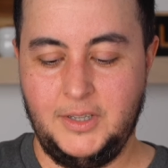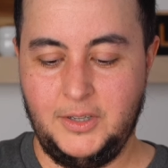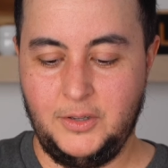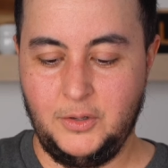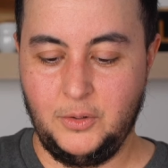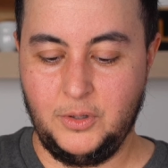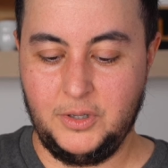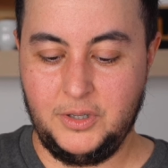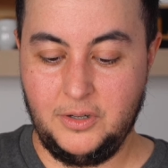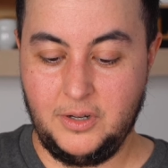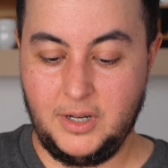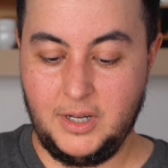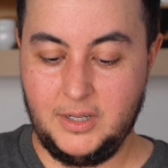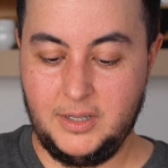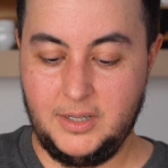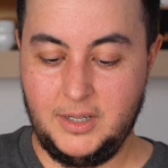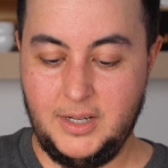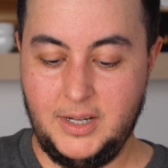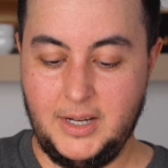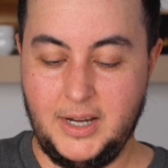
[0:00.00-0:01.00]
So as you can
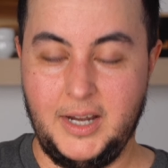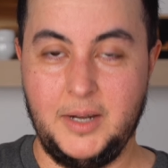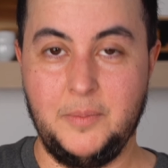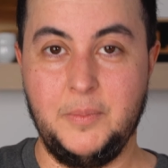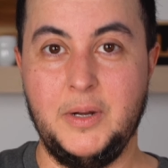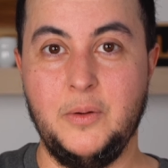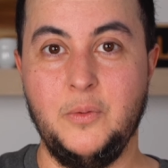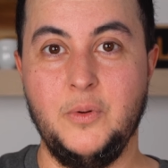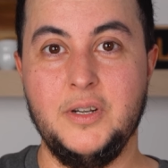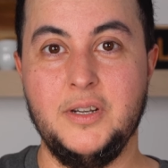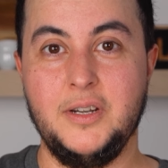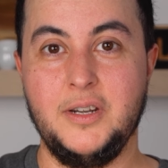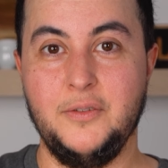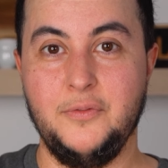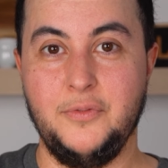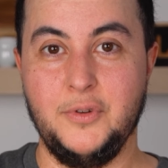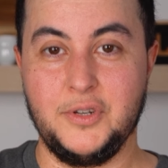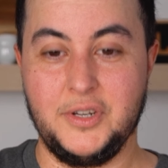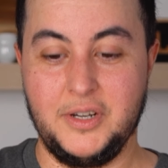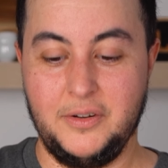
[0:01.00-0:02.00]
see, I've been
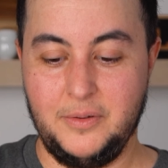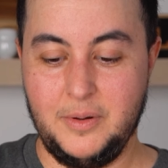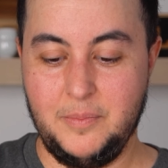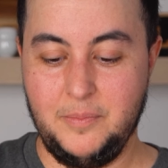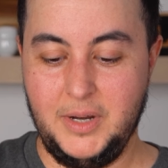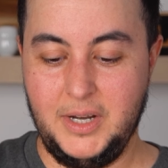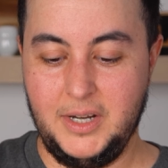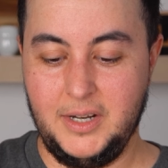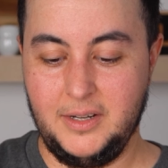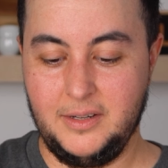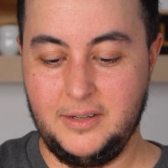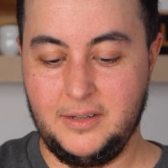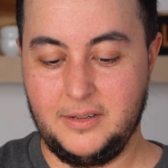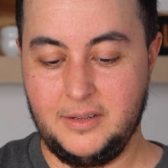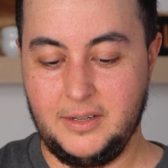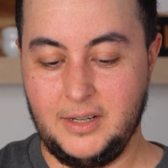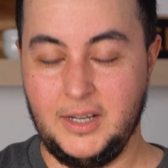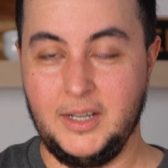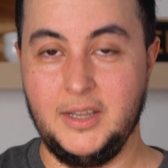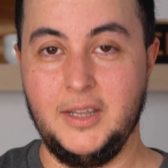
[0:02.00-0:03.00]
whisking for 7 minutes
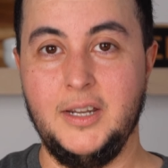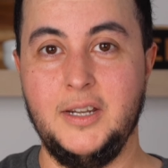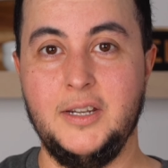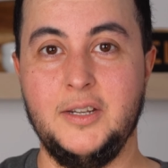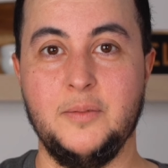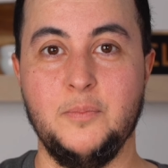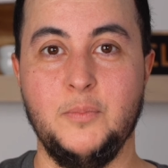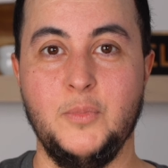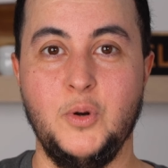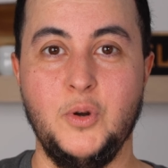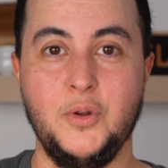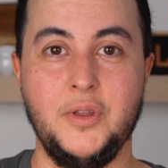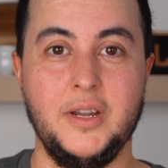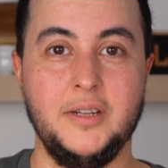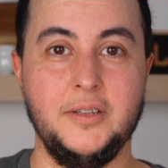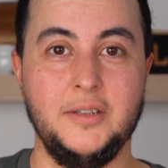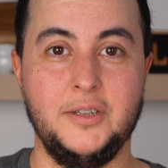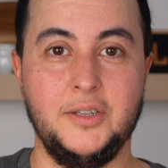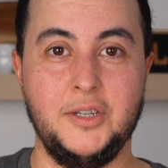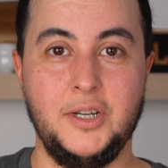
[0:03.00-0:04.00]
and this more
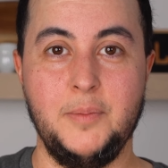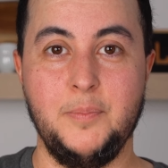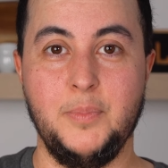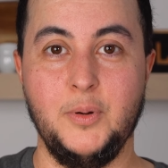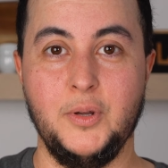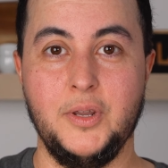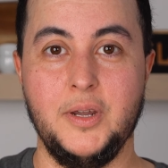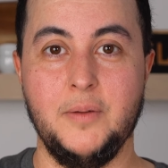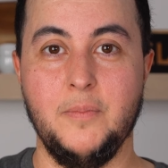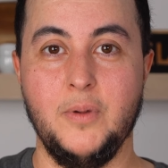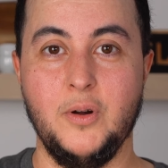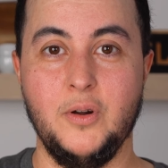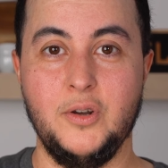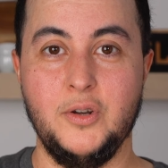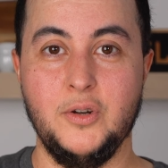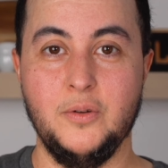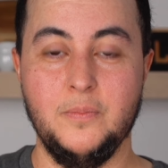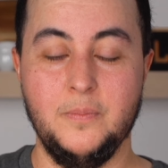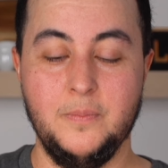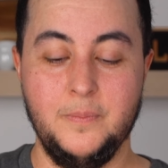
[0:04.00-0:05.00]
than triple the
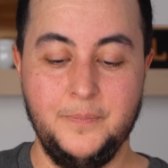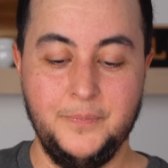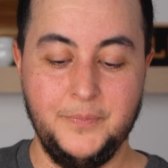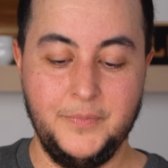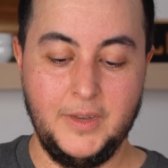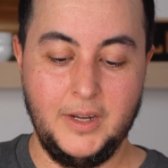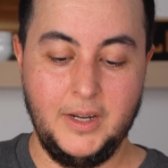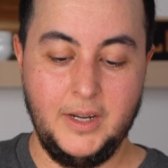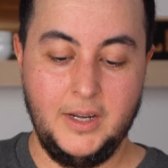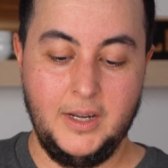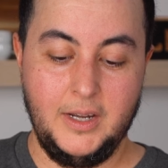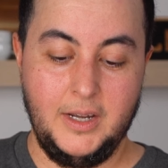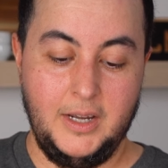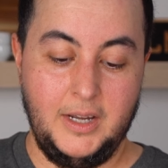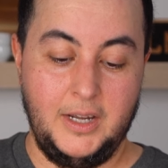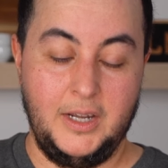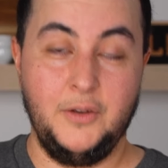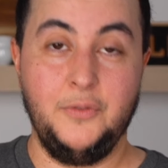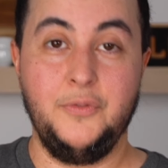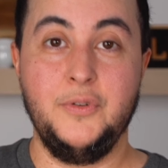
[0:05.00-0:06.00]
volume.
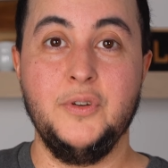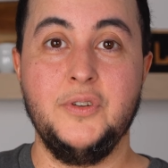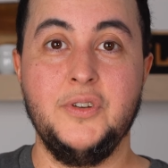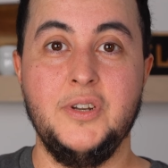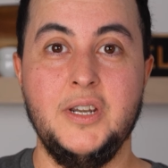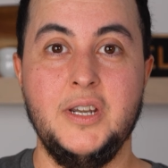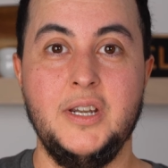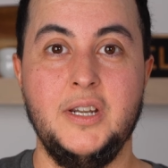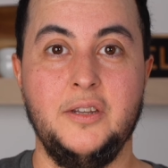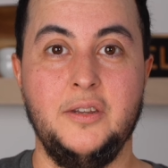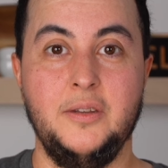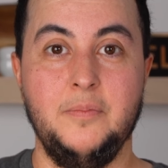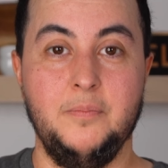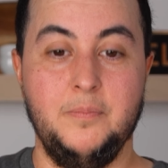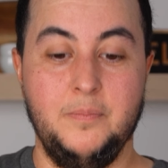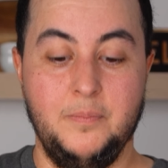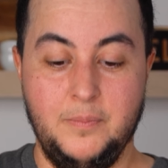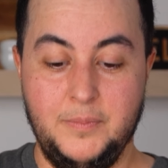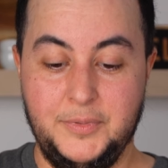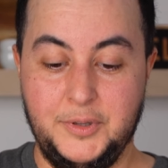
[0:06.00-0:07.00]
If you see
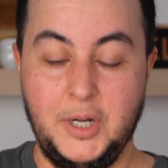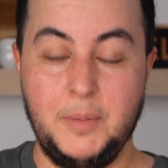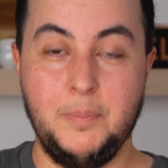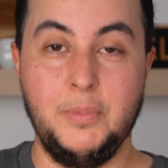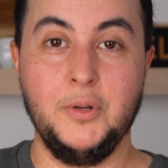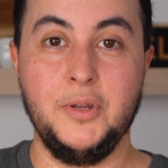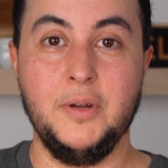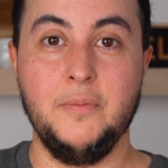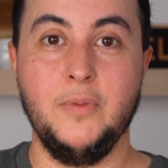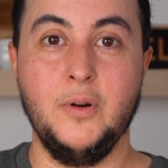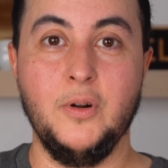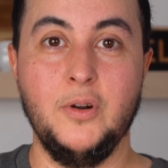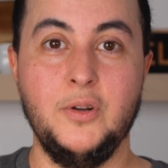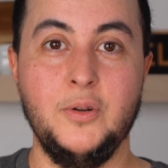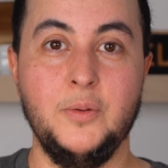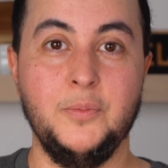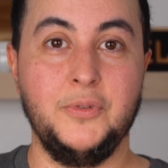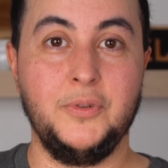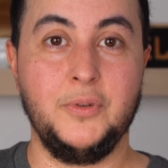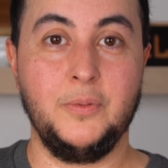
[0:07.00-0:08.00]
it triple the
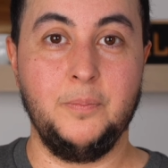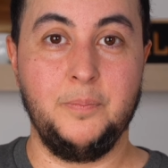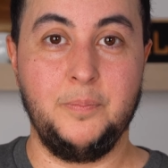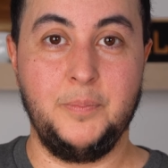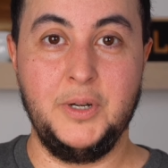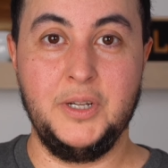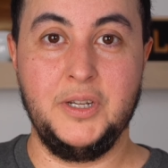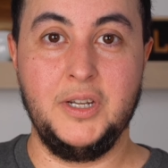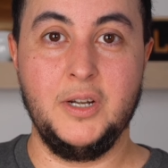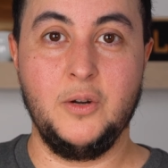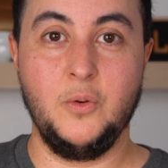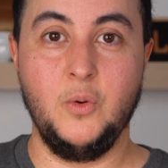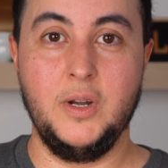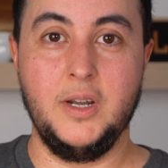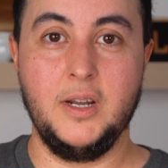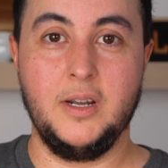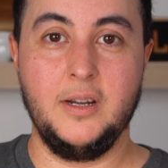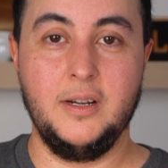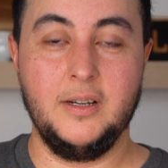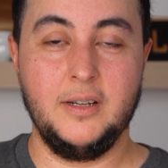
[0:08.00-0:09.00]
volumes pretty
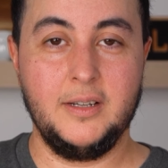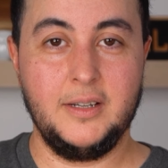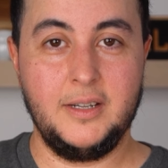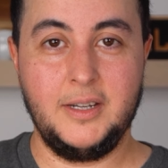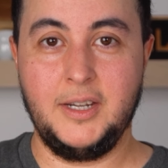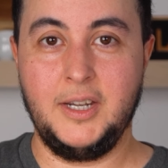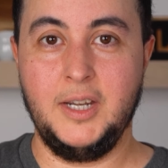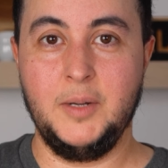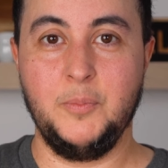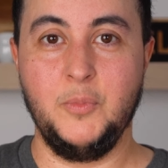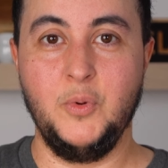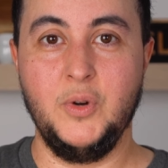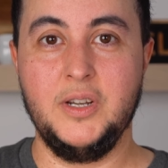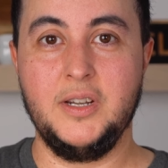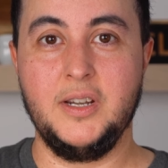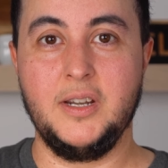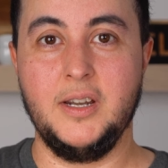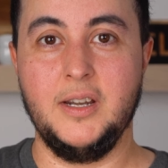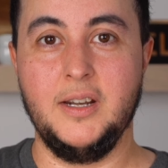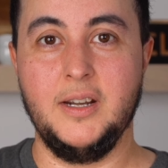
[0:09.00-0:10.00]
quick, keep
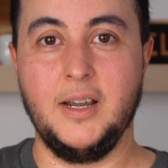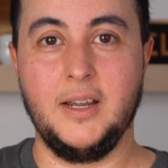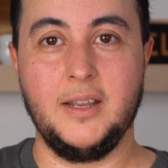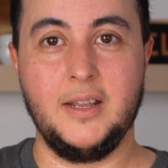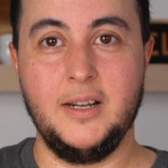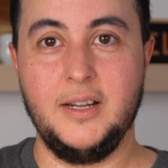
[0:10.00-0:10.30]
whisking at